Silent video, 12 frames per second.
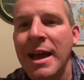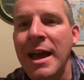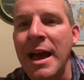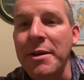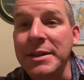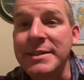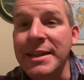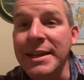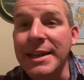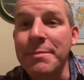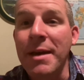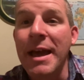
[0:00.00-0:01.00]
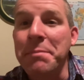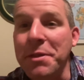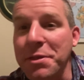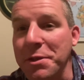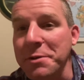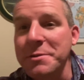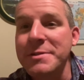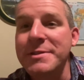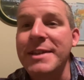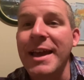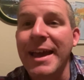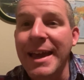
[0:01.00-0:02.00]
Howdy, team. Happy
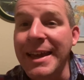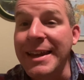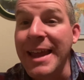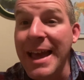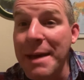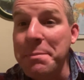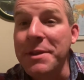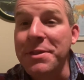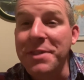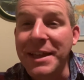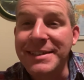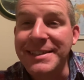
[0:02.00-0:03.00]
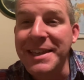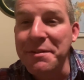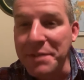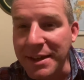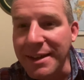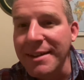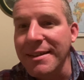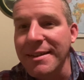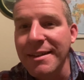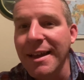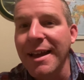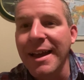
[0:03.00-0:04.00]
Thursday and happy Thanksgiving.
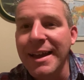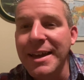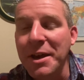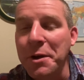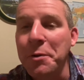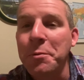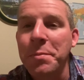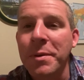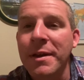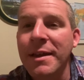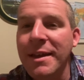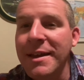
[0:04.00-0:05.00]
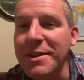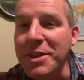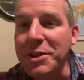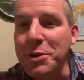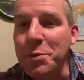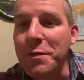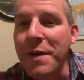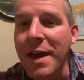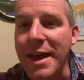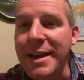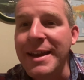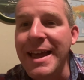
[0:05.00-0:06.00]
I hope that you have
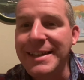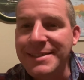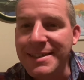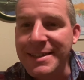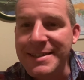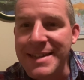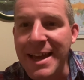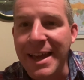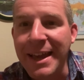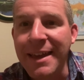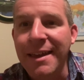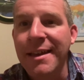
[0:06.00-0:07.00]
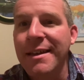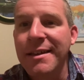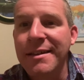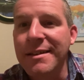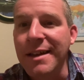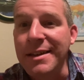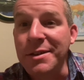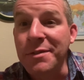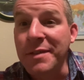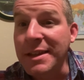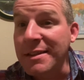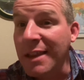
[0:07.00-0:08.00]
had an excellent day and you've
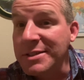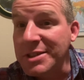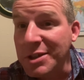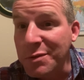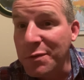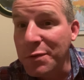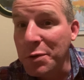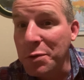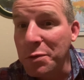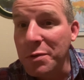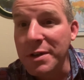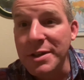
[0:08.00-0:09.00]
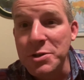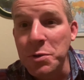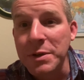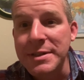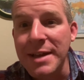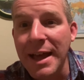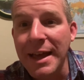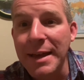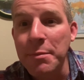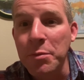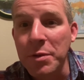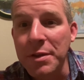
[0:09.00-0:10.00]
eaten lots of good food and enjoyed
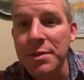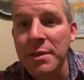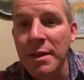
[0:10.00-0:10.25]
time with